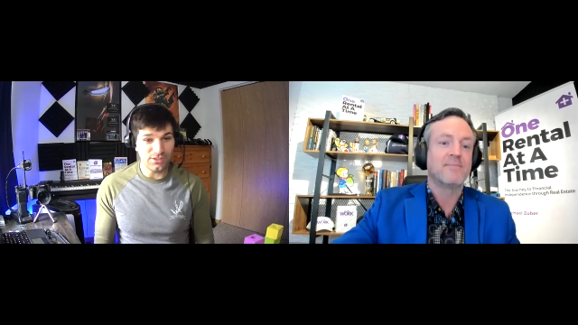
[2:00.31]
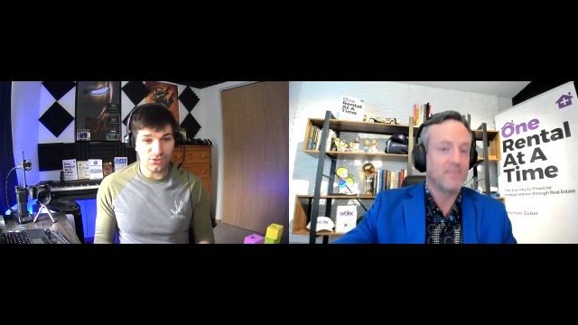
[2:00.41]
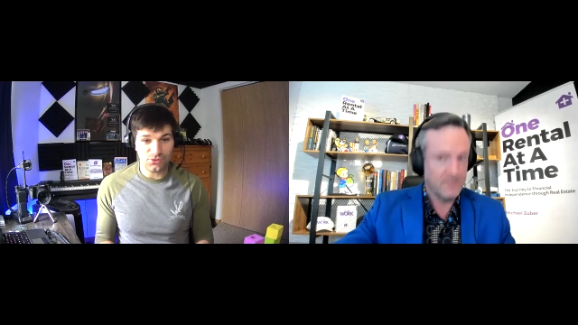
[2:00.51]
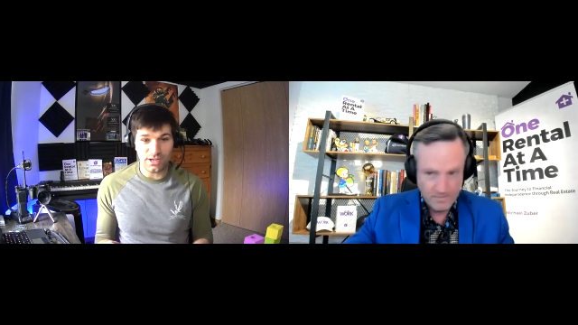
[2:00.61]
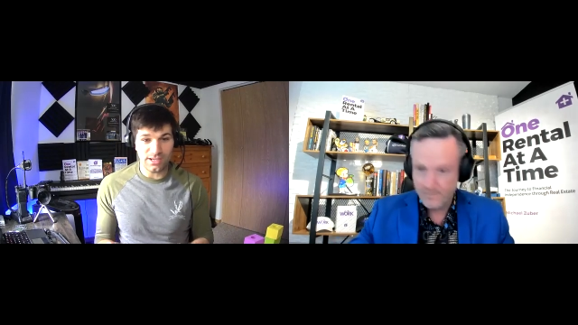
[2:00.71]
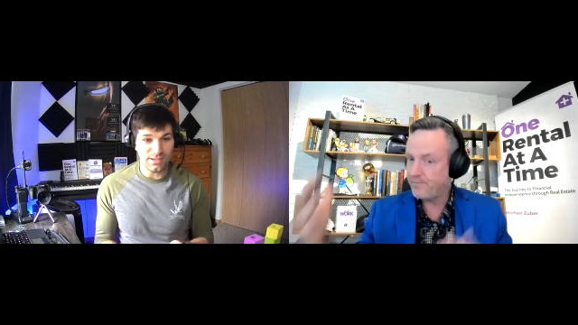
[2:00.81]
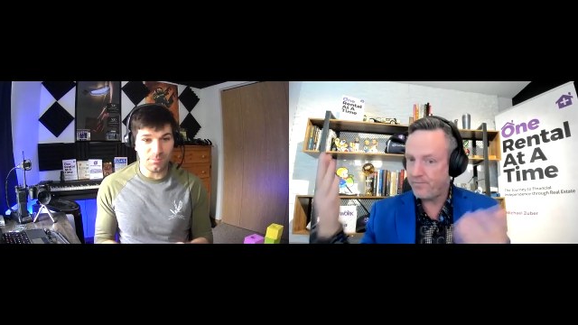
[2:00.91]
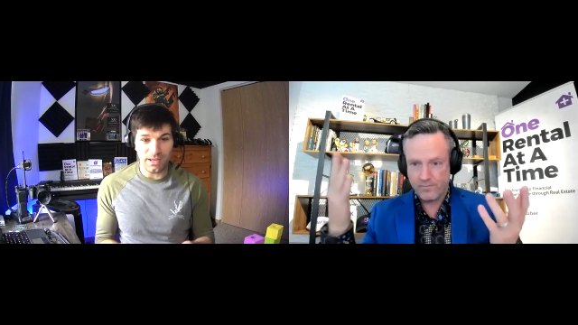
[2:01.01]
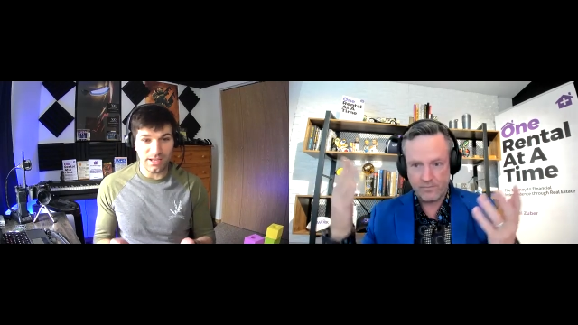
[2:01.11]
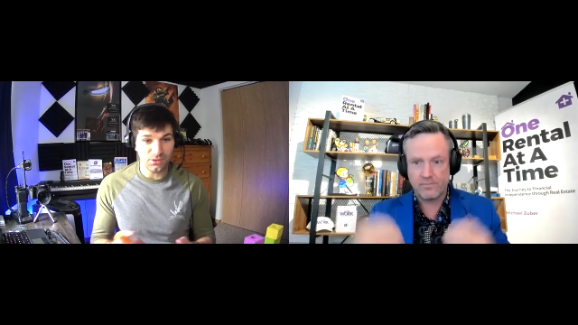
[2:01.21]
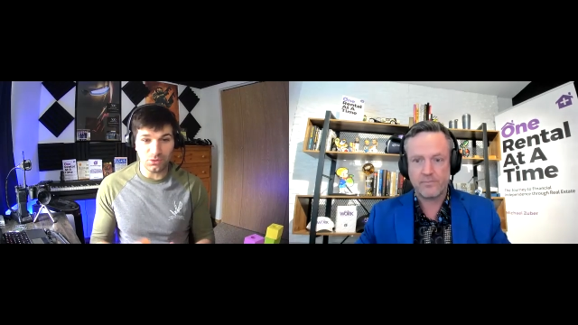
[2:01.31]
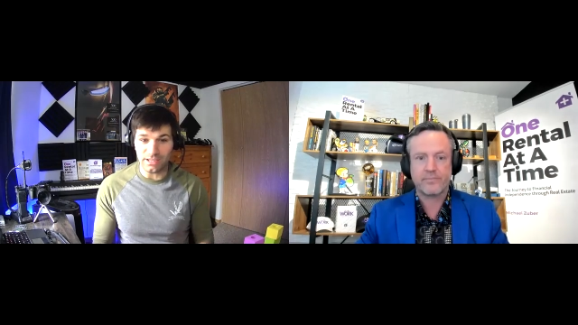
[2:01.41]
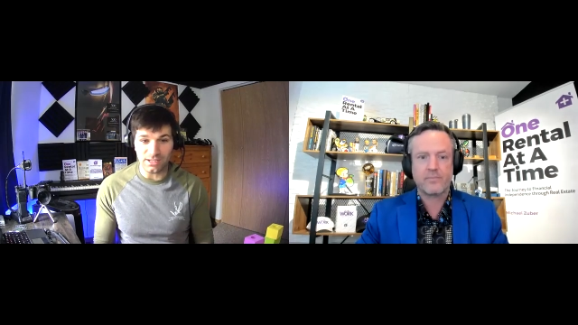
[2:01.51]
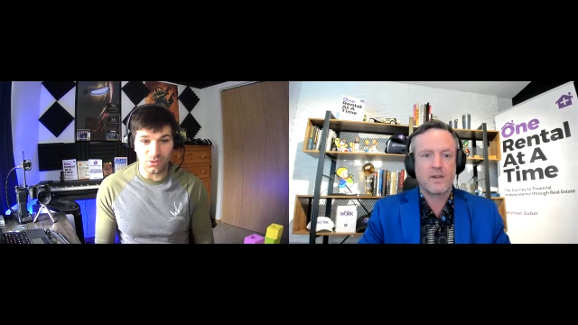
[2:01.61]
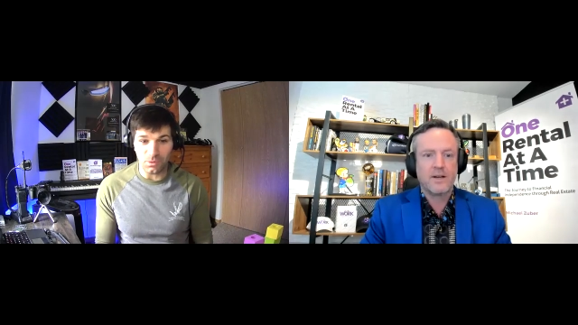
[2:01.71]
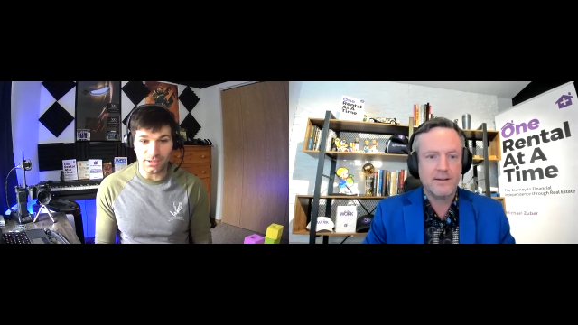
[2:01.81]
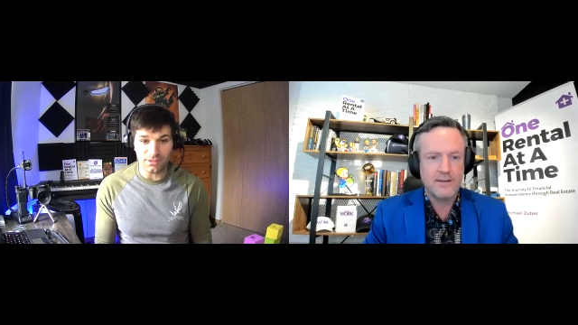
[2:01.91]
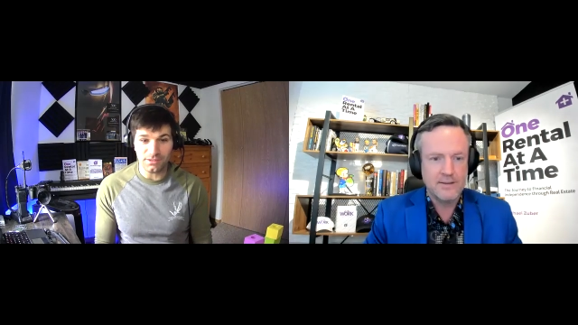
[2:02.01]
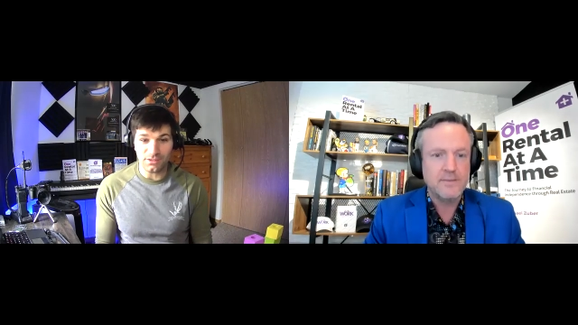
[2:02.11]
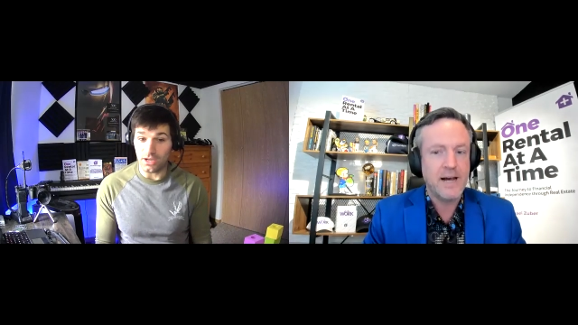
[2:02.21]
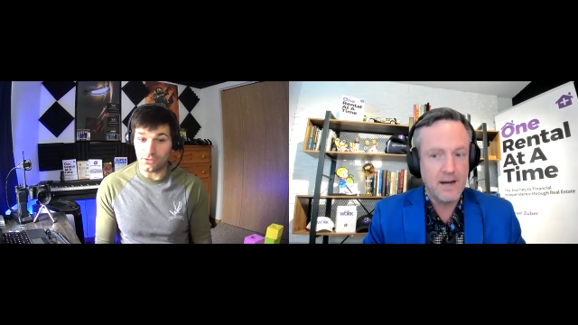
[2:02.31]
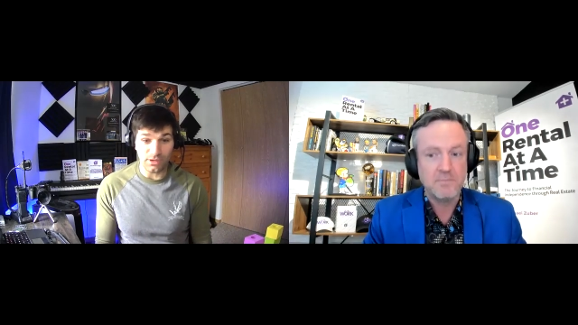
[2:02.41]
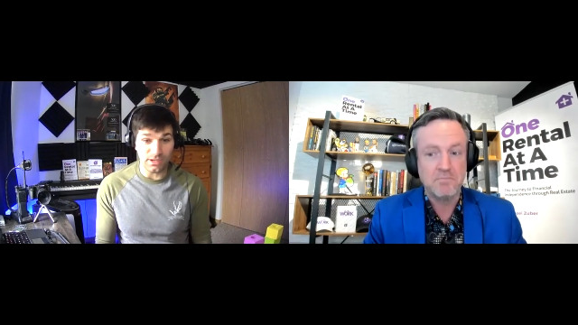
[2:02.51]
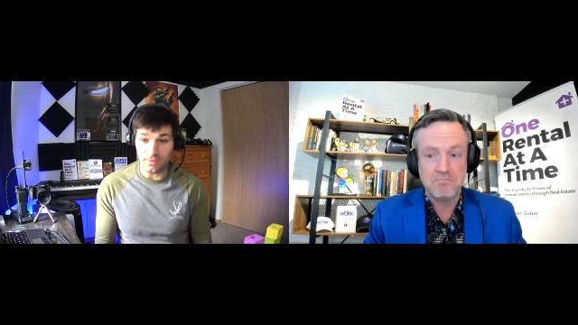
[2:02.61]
Speaker 1: Just trying to pan gold out of the water, ca- yeah. trying to